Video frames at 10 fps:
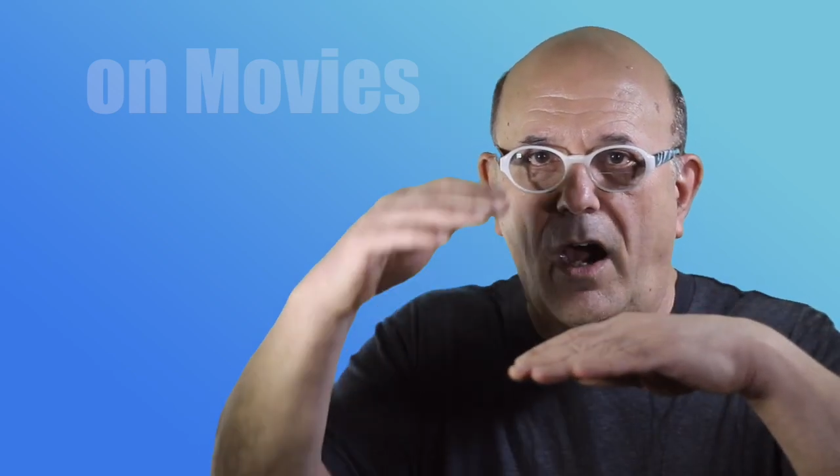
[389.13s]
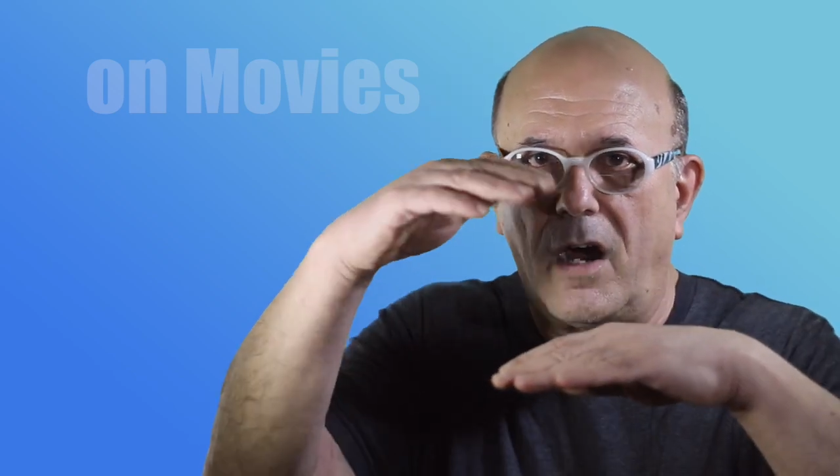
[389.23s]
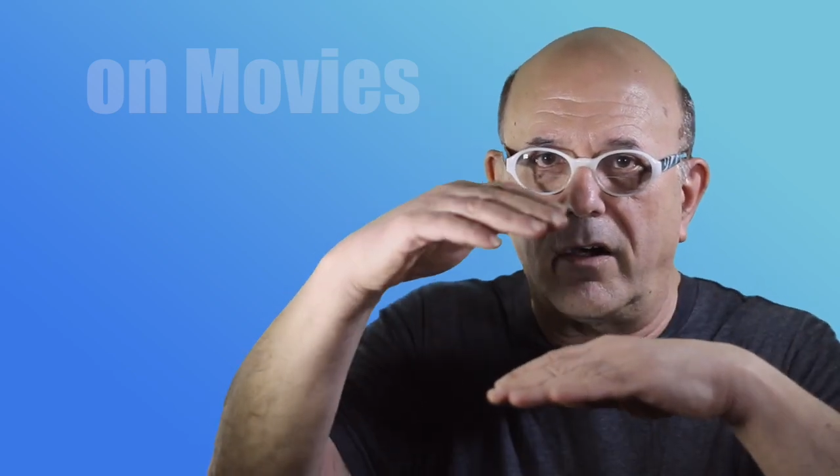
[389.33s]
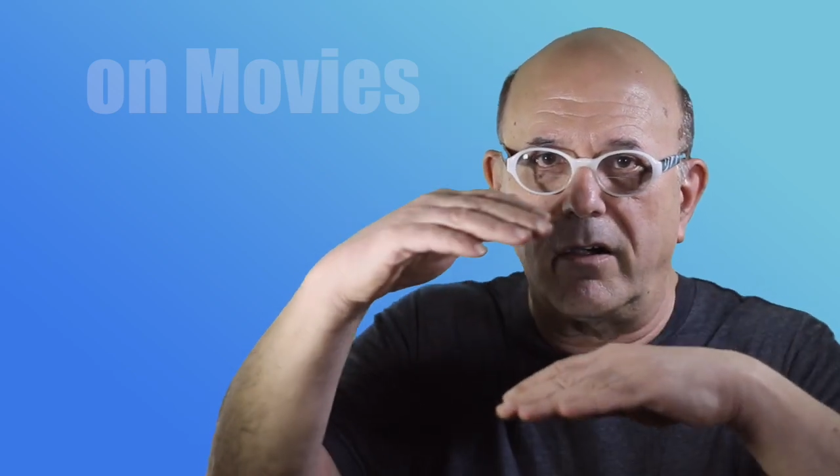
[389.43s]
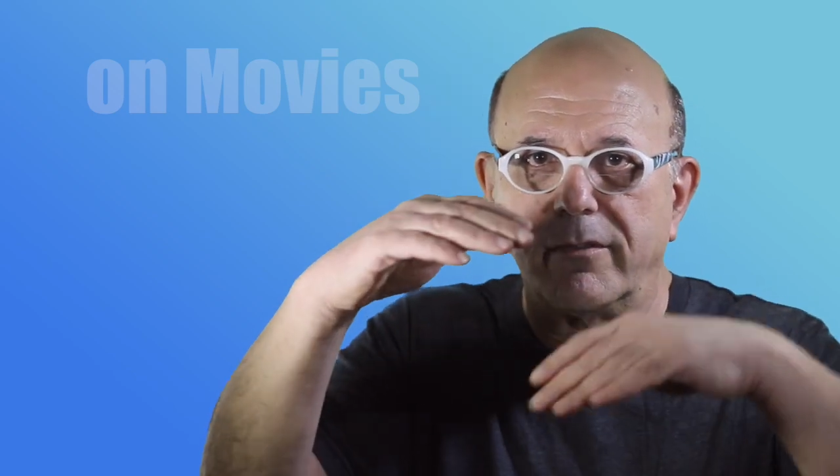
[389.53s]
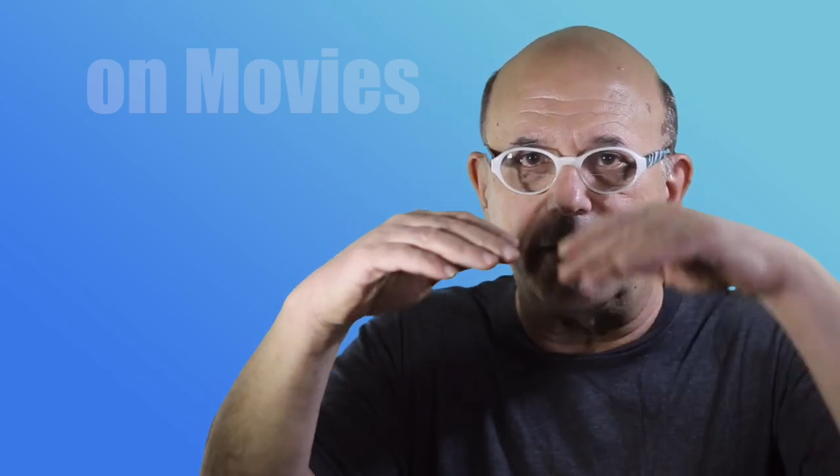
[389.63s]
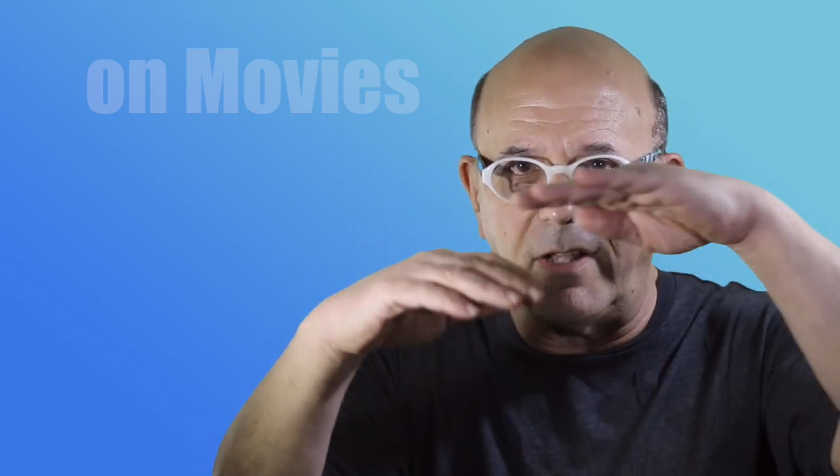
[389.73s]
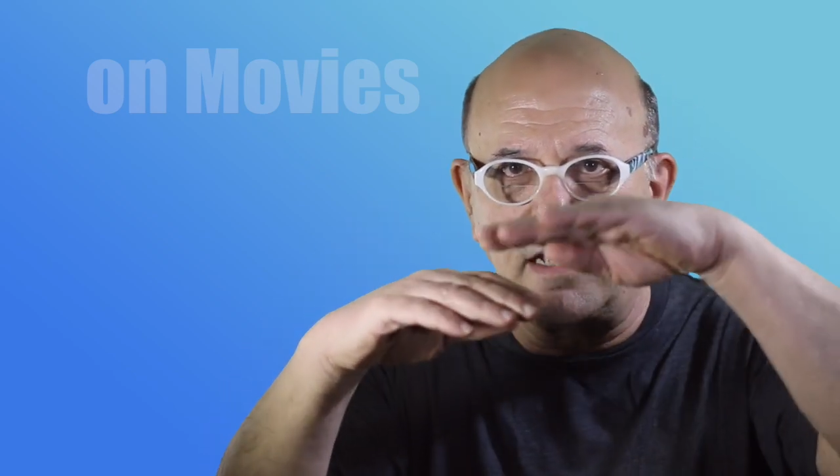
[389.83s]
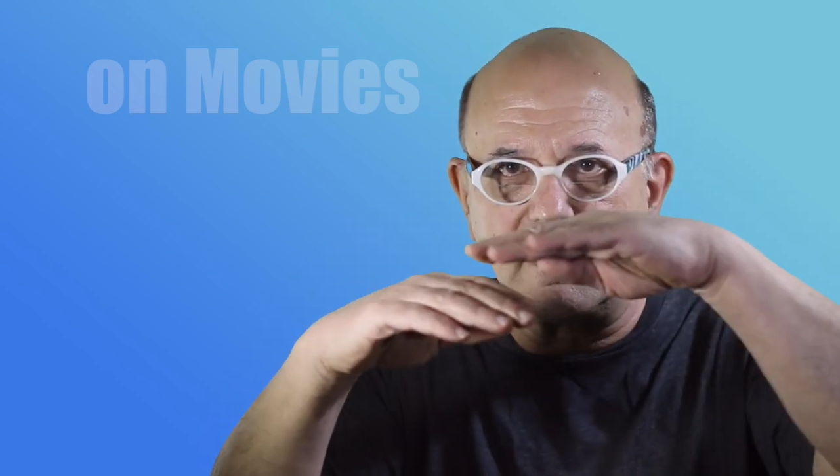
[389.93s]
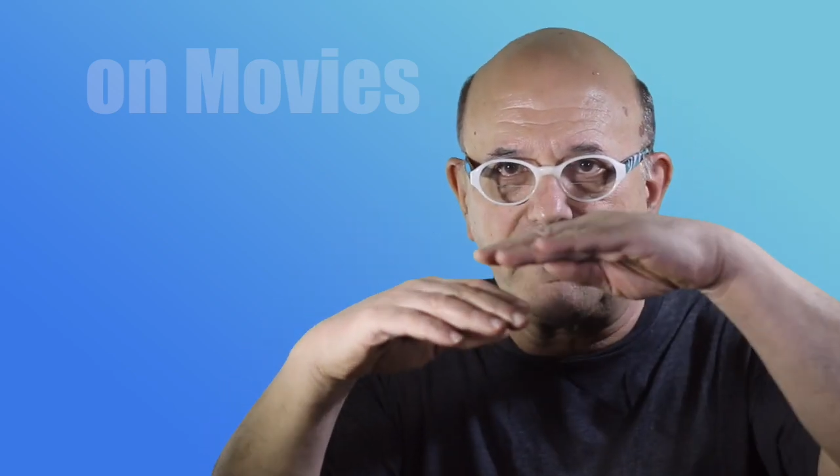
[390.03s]
horror,
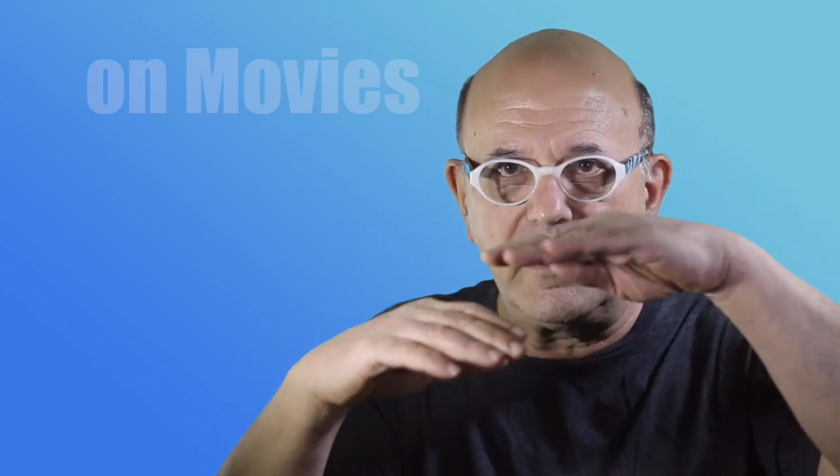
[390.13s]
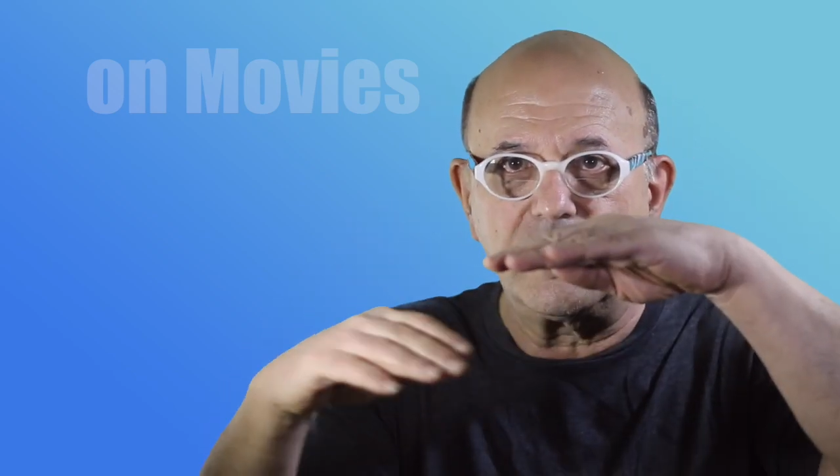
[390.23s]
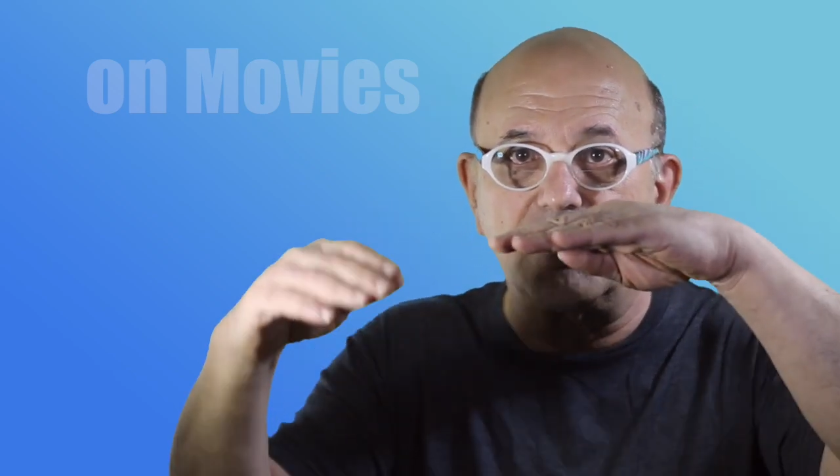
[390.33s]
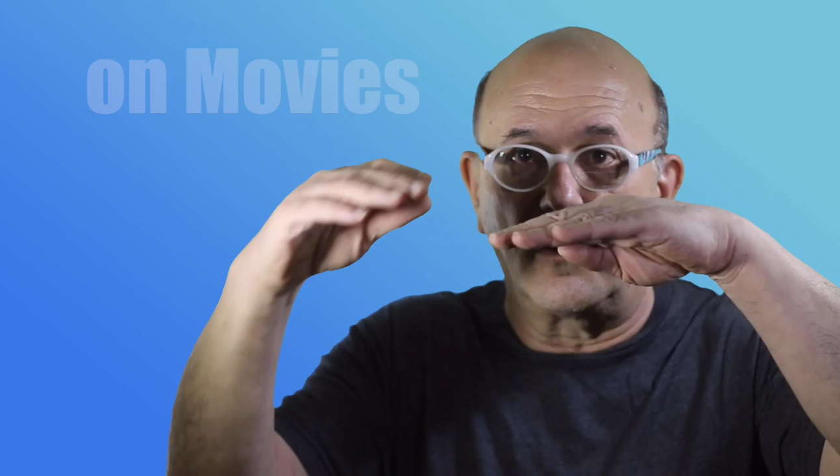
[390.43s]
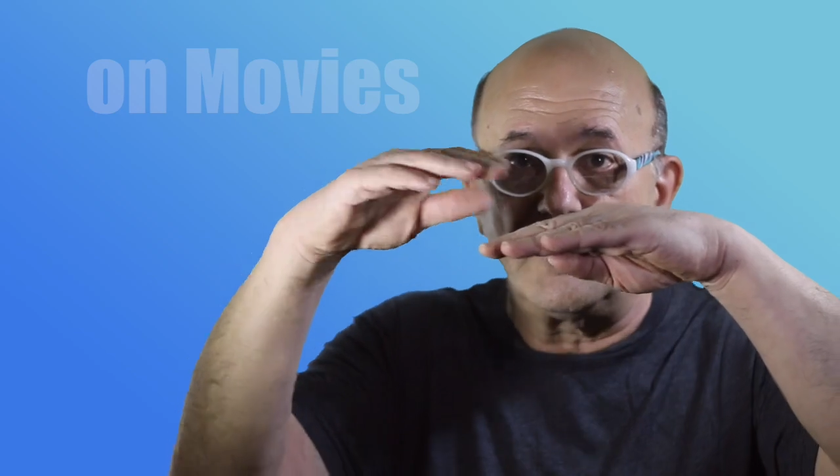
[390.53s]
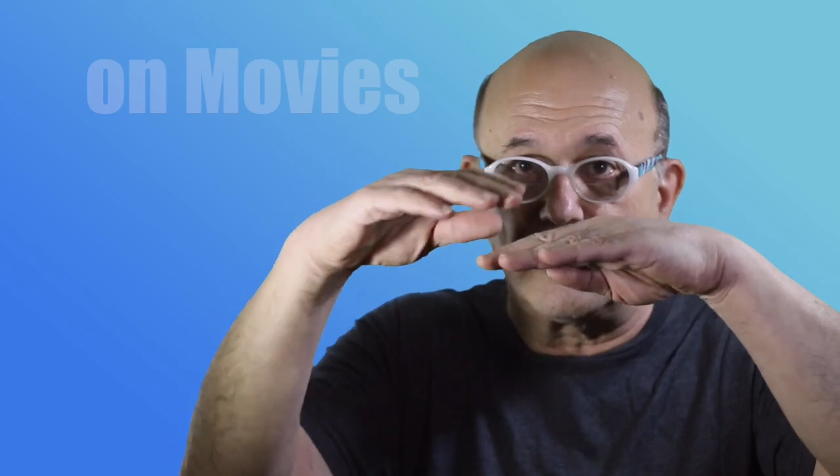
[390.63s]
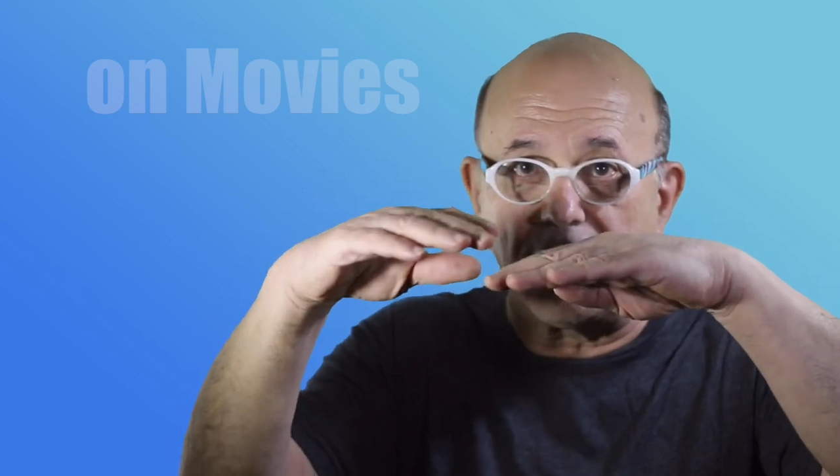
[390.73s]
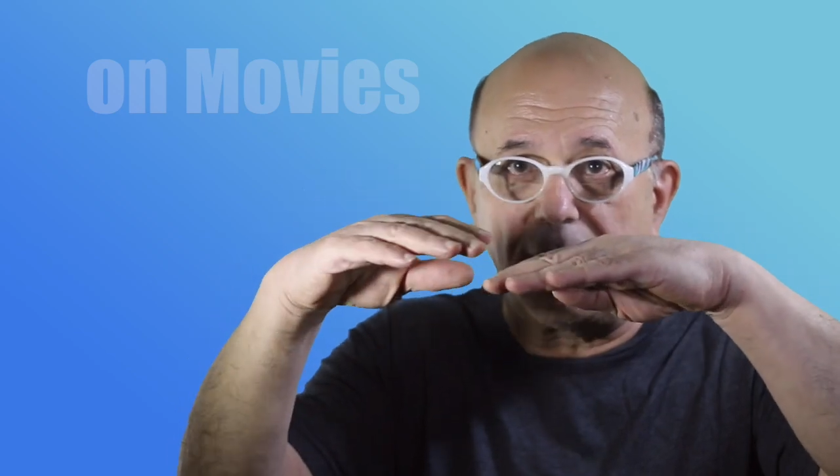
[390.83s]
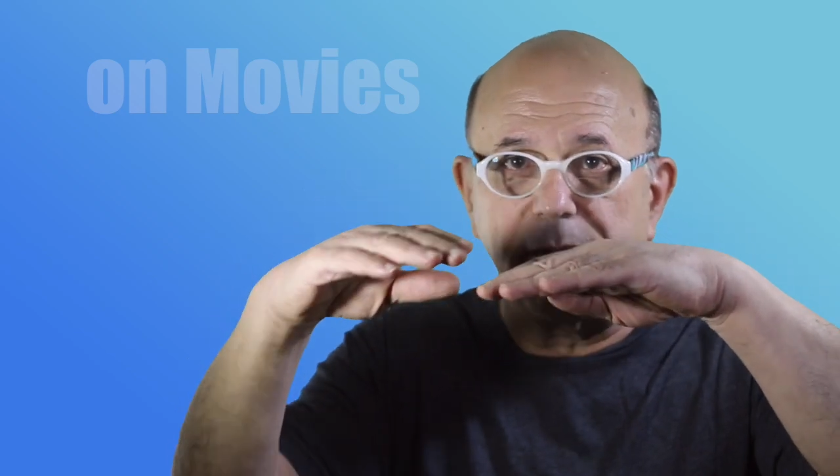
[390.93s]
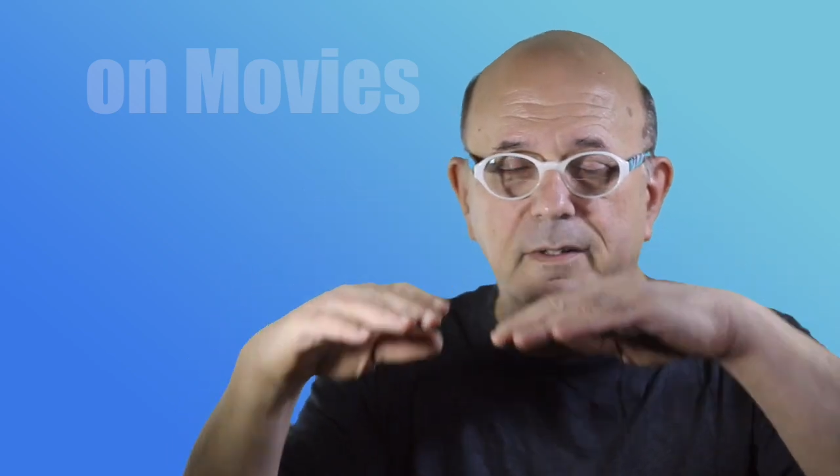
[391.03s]
philosophy, social
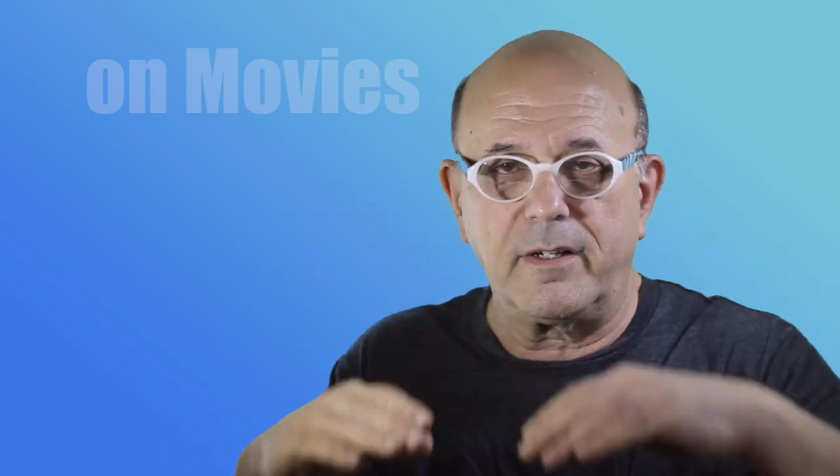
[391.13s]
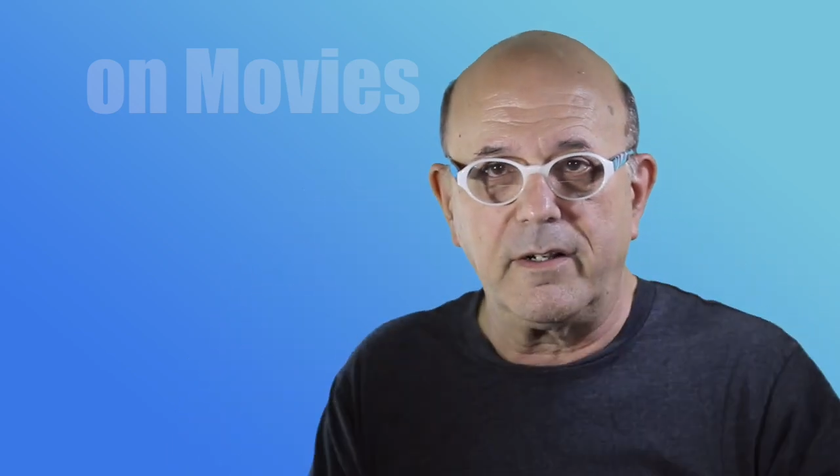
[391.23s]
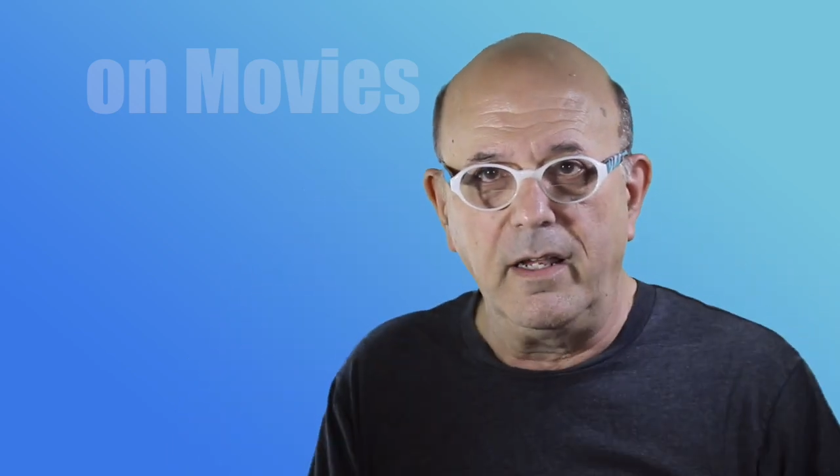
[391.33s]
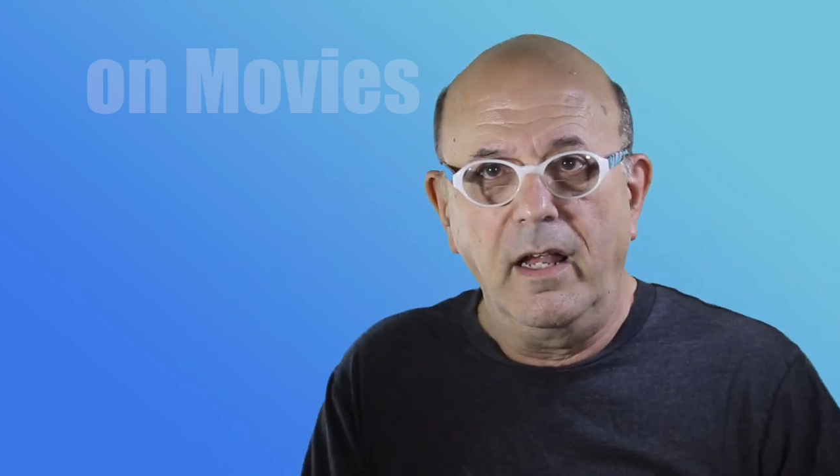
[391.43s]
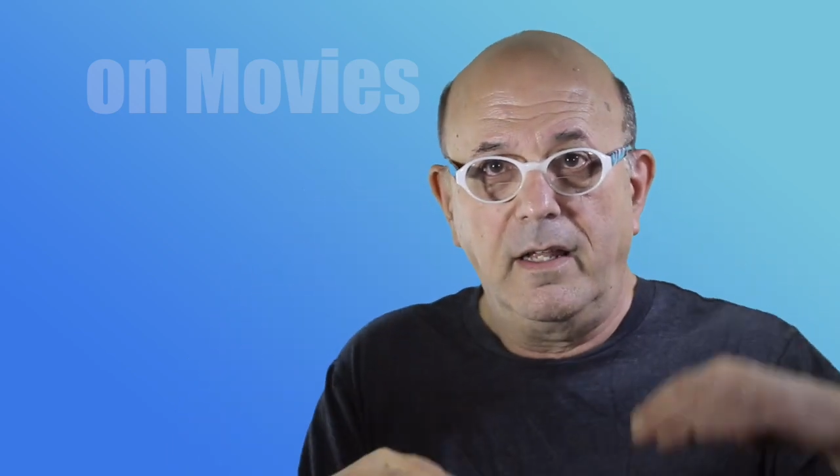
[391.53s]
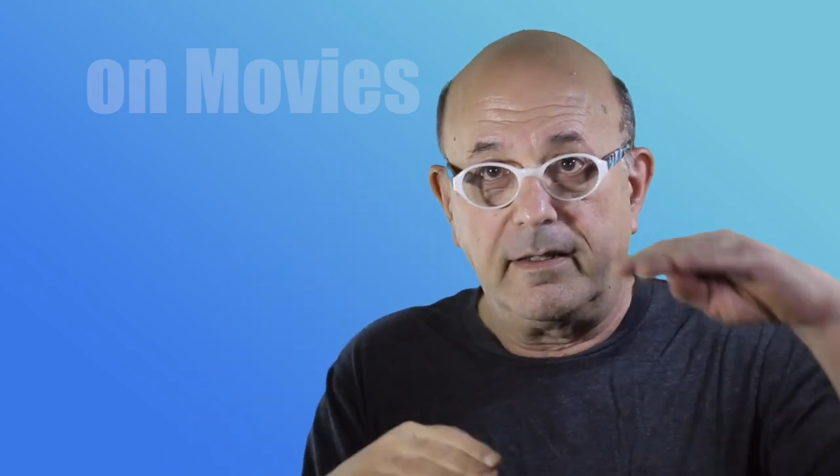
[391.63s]
commentary,